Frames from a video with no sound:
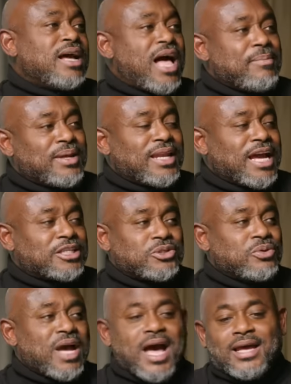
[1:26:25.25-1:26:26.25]
How many likes
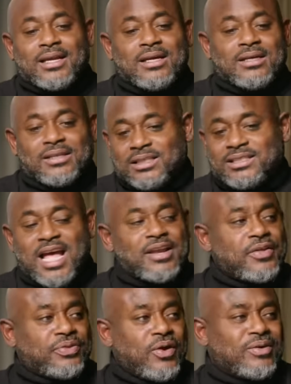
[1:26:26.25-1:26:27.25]
you got? This, that,
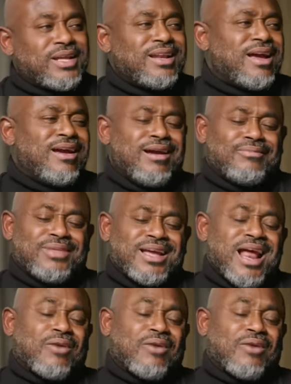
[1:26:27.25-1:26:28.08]
and the third. They're, not, they're